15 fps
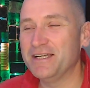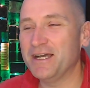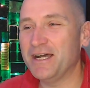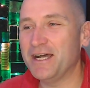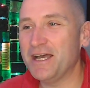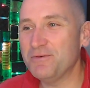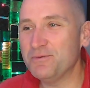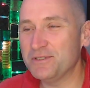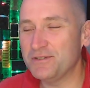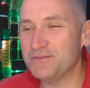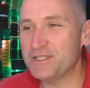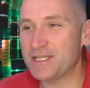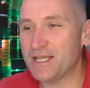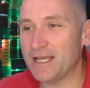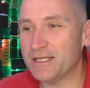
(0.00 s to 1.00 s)
I would have
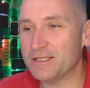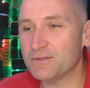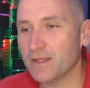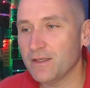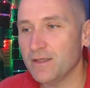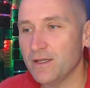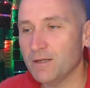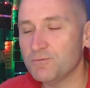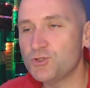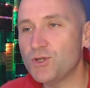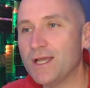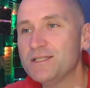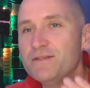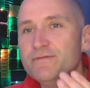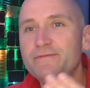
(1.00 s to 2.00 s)
said, I'm
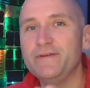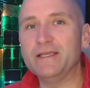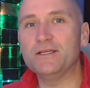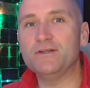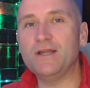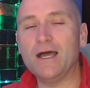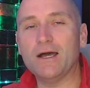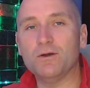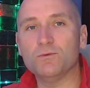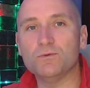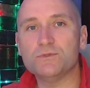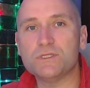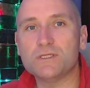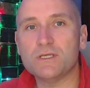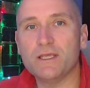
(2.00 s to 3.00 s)
trying to figure
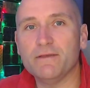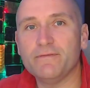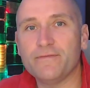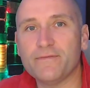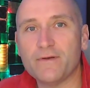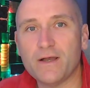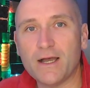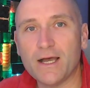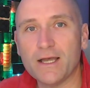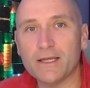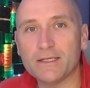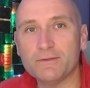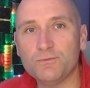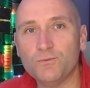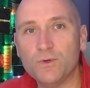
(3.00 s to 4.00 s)
out if
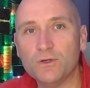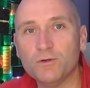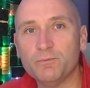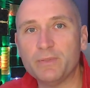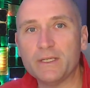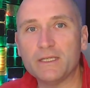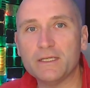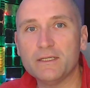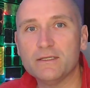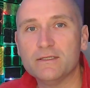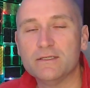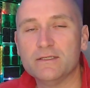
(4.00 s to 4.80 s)
I will be